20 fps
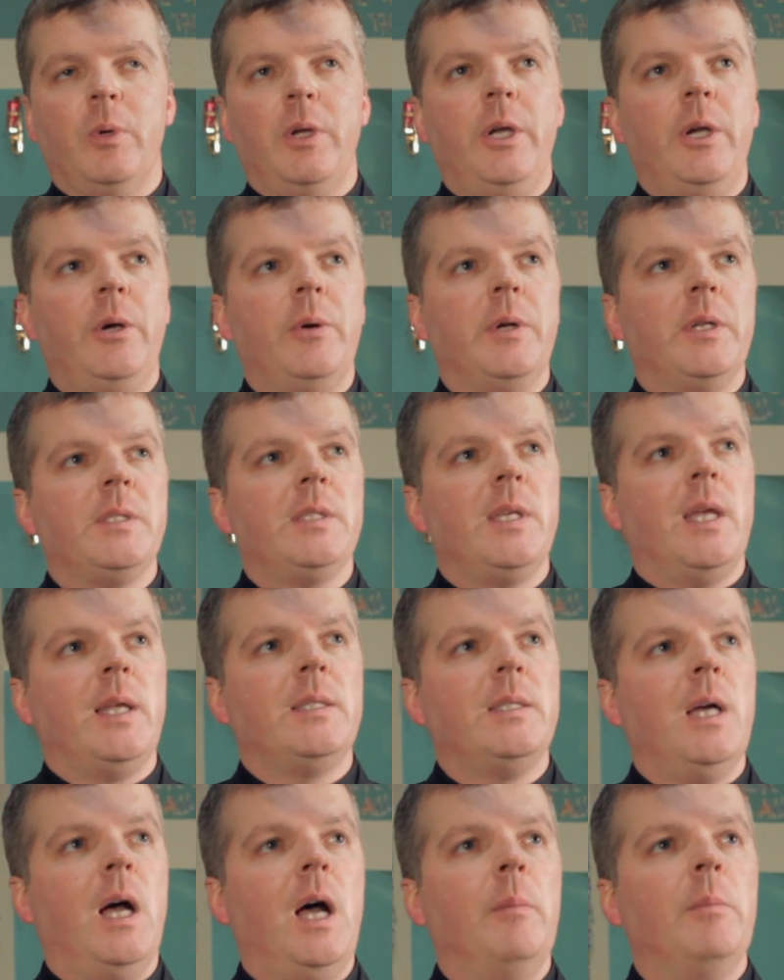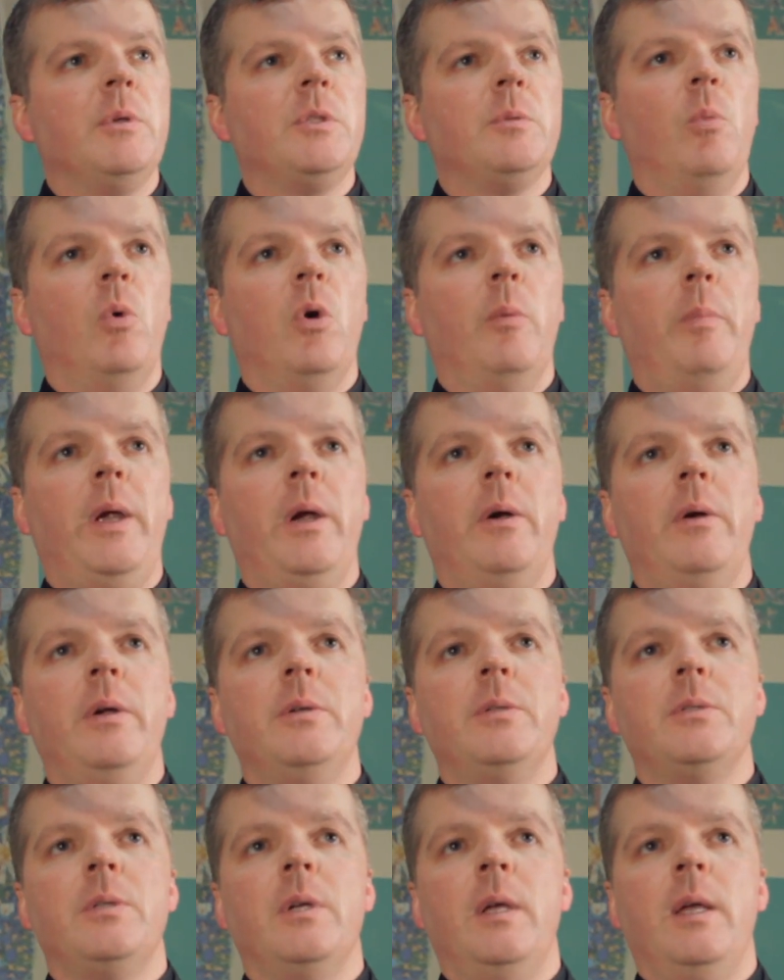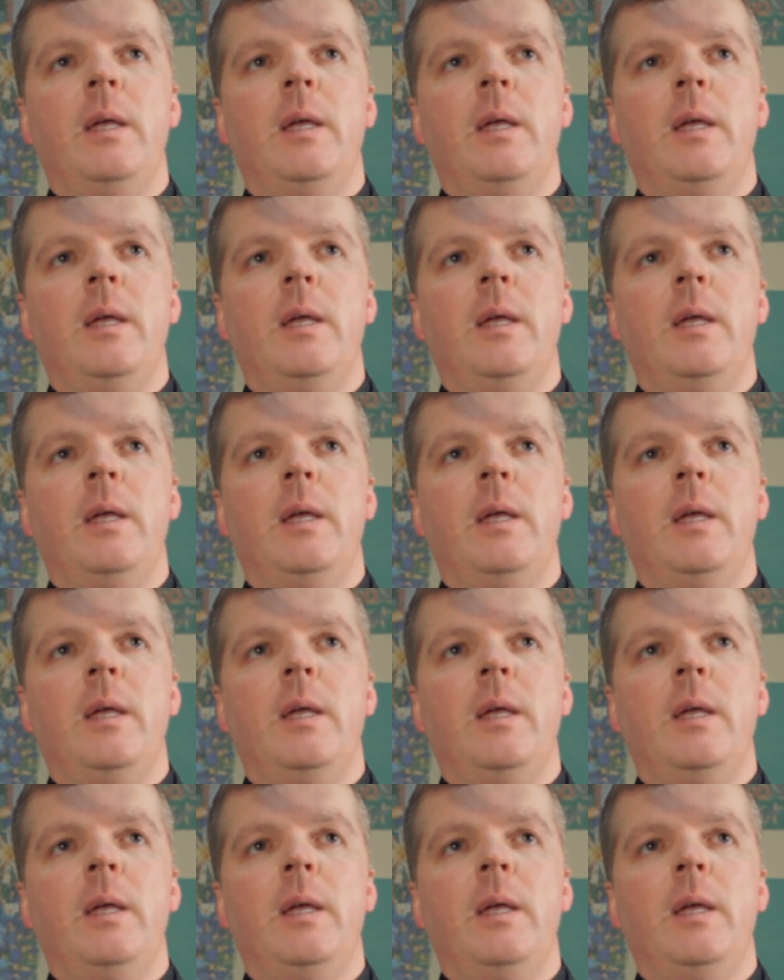here at St. Thomas More Parish